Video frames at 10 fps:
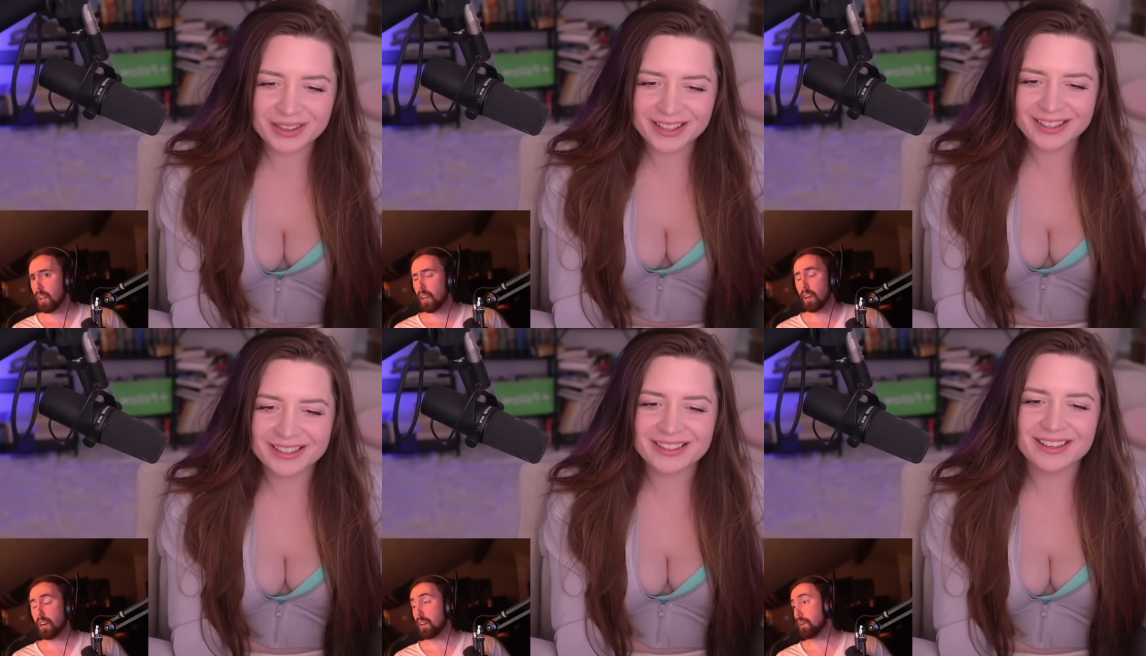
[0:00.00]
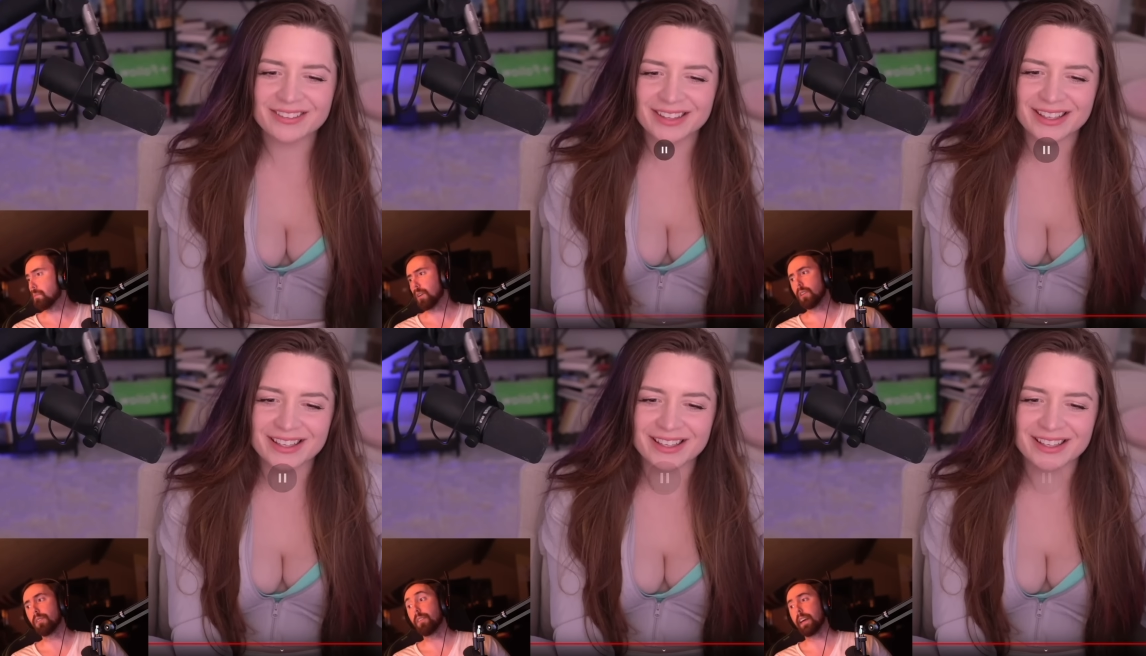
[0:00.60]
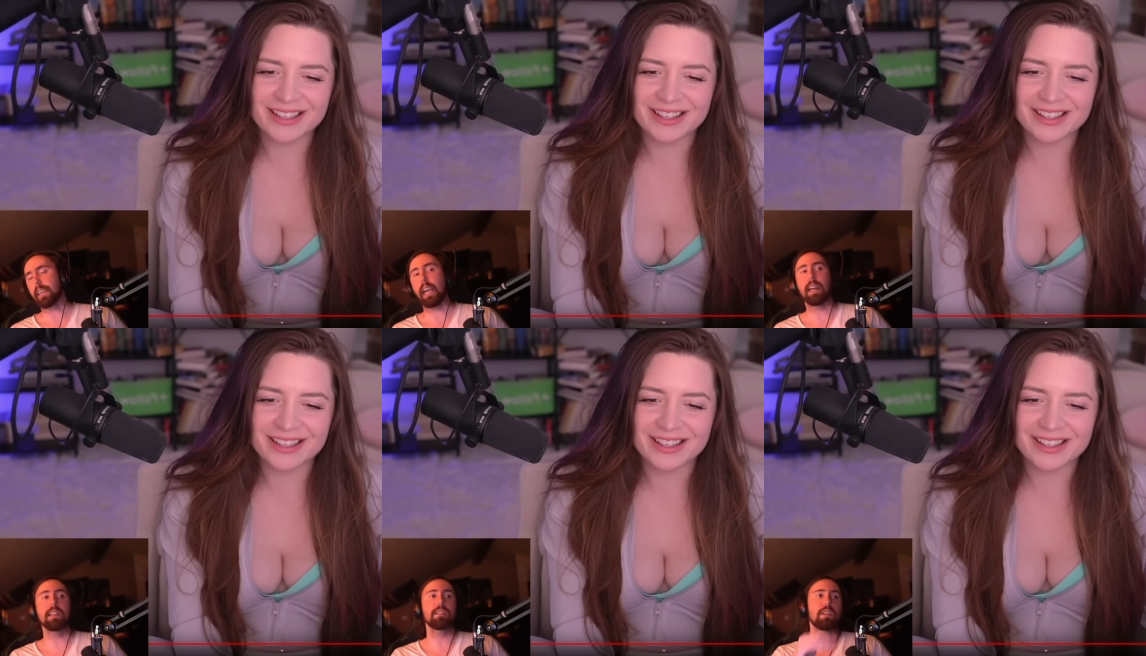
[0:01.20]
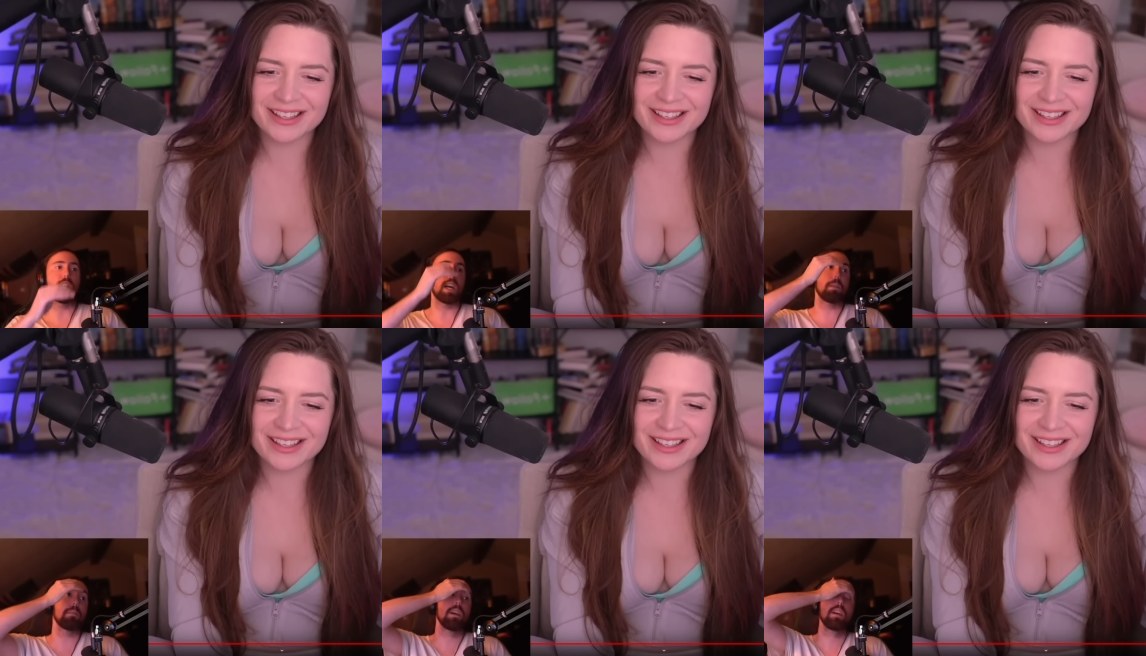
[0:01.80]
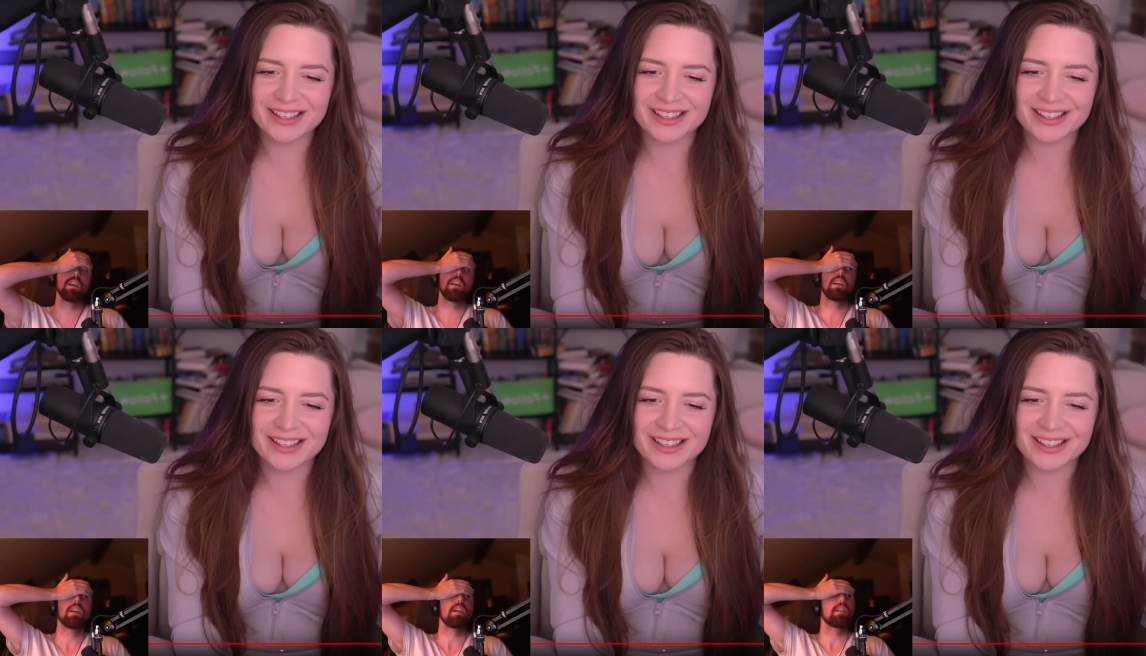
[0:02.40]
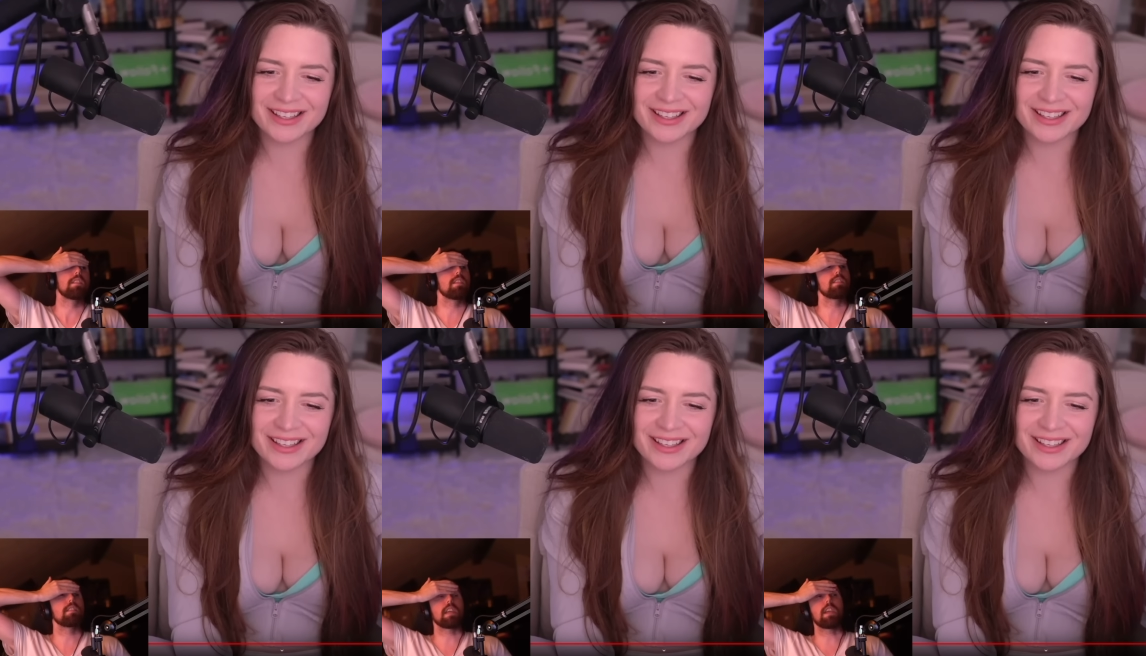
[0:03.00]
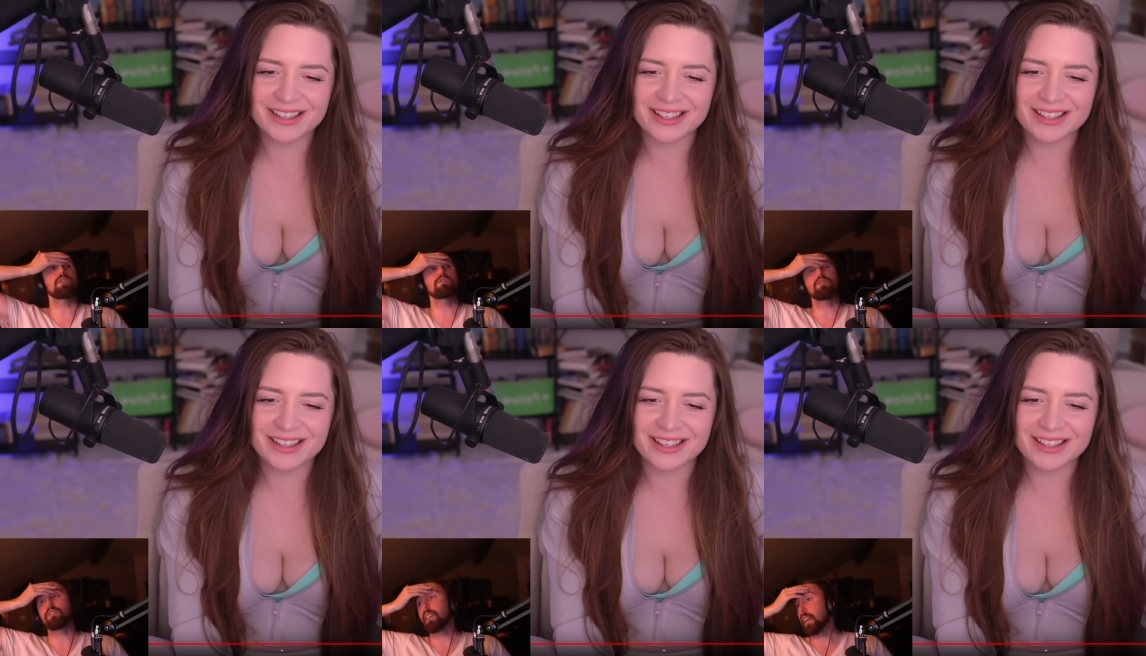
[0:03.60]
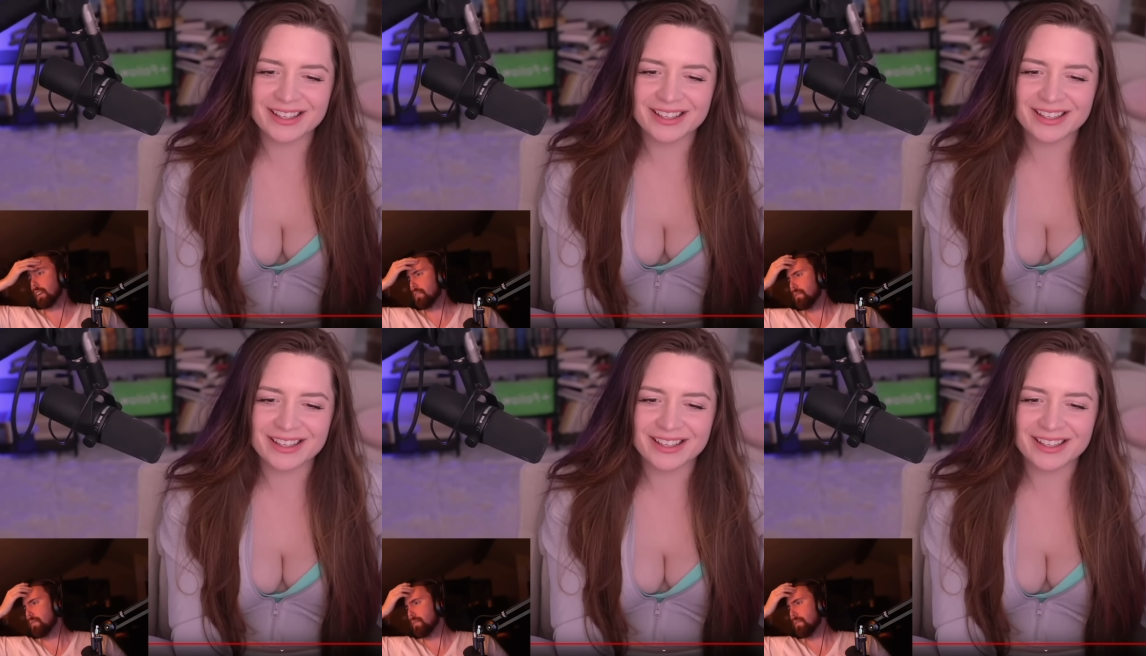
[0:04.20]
Speaker 1: Like, oh, you can't, bro. You can... Like, anytime. Here's the thing.